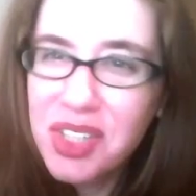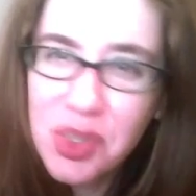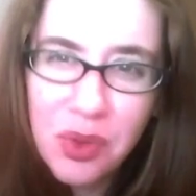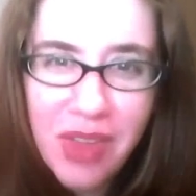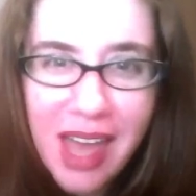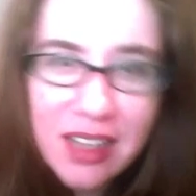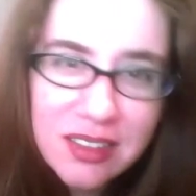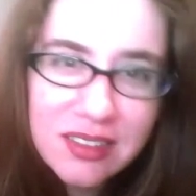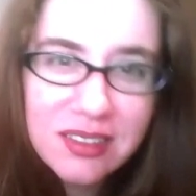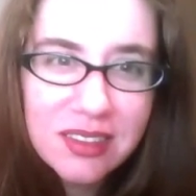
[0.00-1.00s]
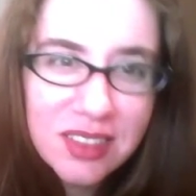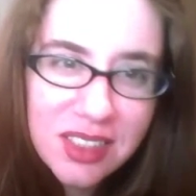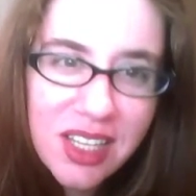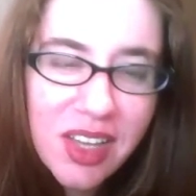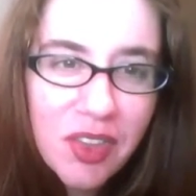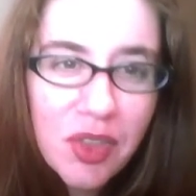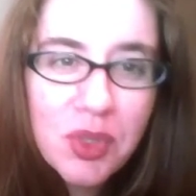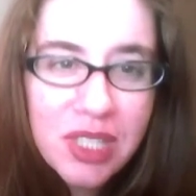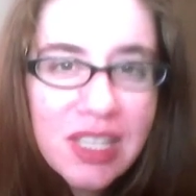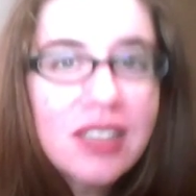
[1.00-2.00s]
So that
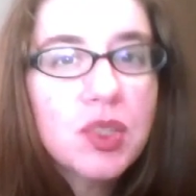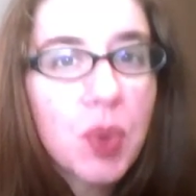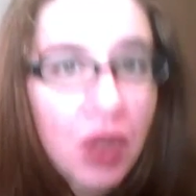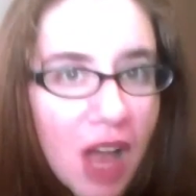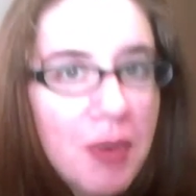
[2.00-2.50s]
those things will